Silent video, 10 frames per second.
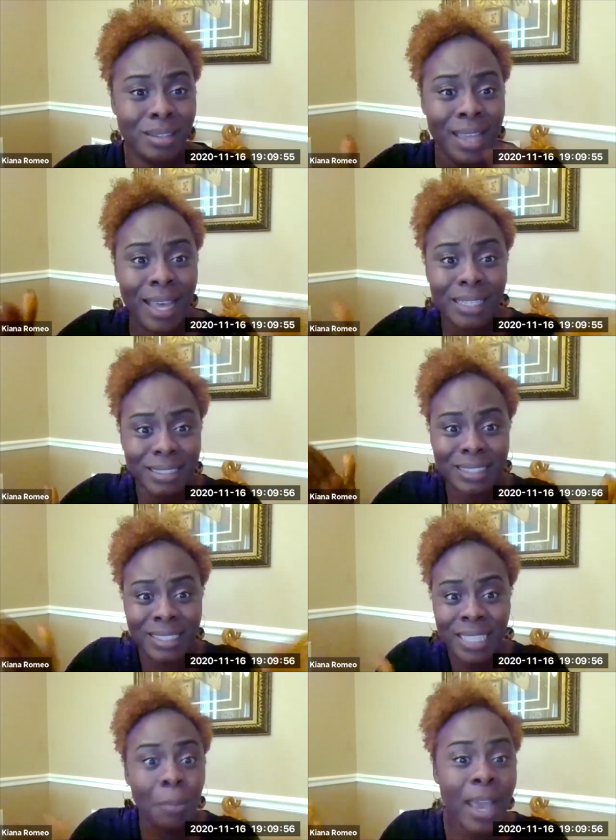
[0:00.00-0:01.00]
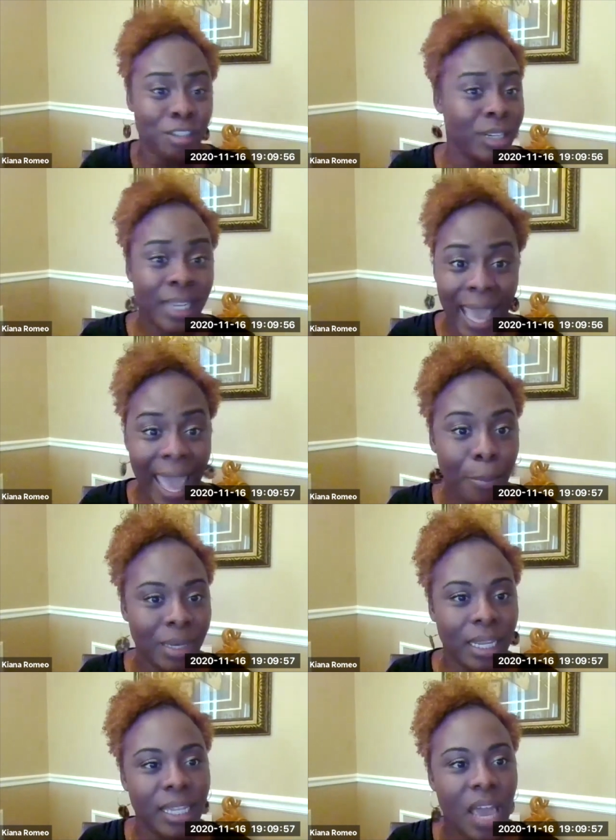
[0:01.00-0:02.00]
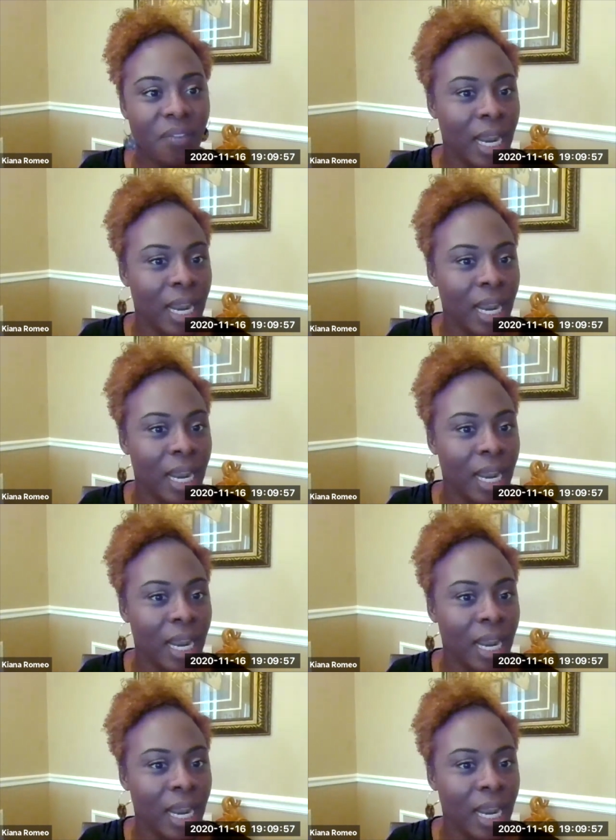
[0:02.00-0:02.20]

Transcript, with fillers: that setbacks are going to happen in life.